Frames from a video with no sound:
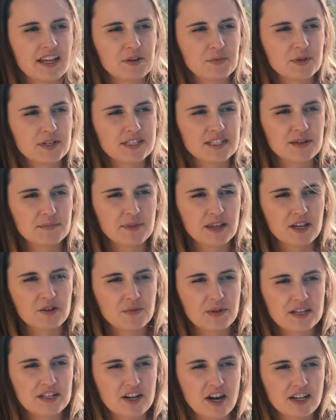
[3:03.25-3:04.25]
It was something
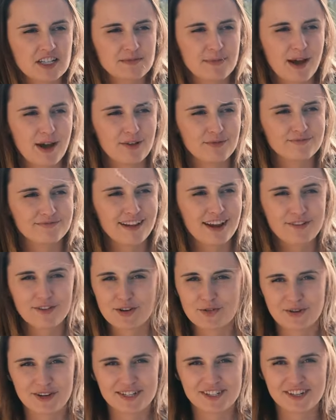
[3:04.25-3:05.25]
we talked about every
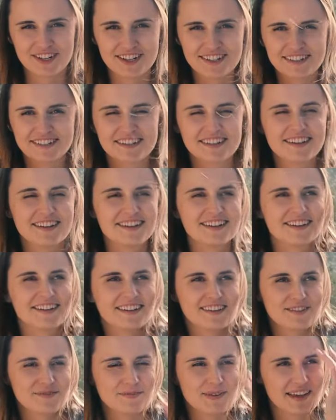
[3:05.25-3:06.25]
winter
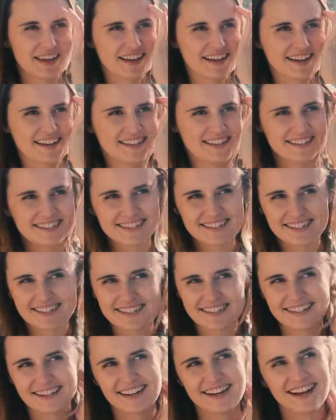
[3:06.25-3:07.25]
because
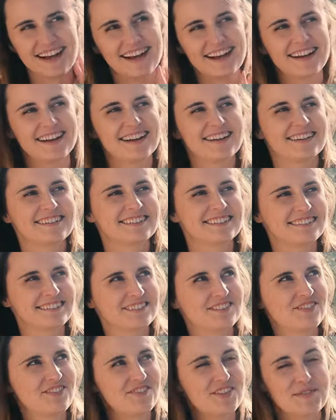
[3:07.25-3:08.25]
uh,
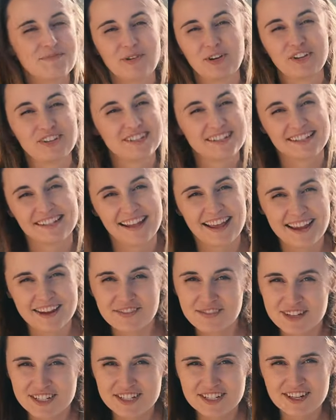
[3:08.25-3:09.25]
we both didn't like
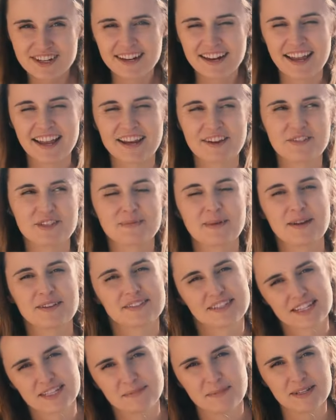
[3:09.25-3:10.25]
winter and it was about
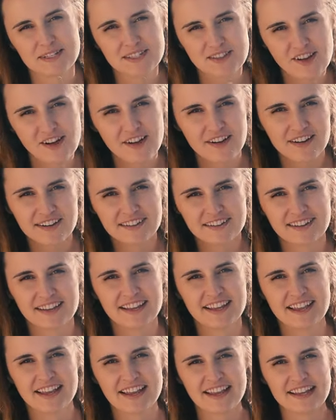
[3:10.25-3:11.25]
six months long
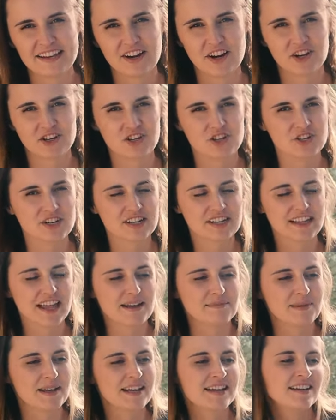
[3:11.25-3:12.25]
in our New York
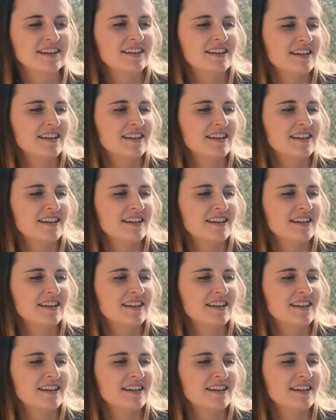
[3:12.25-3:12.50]
climate.